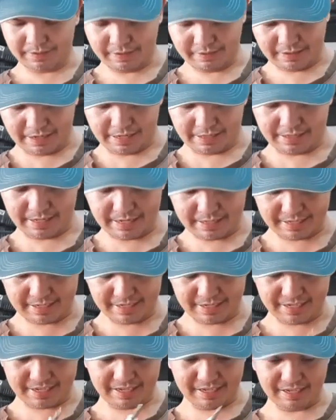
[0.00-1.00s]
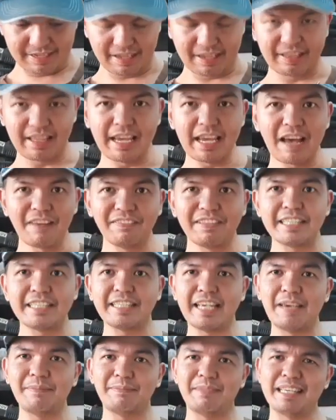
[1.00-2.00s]
Okay, they have the
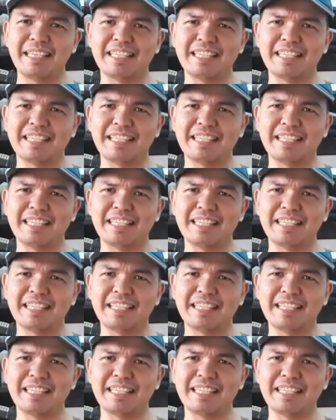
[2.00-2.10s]
same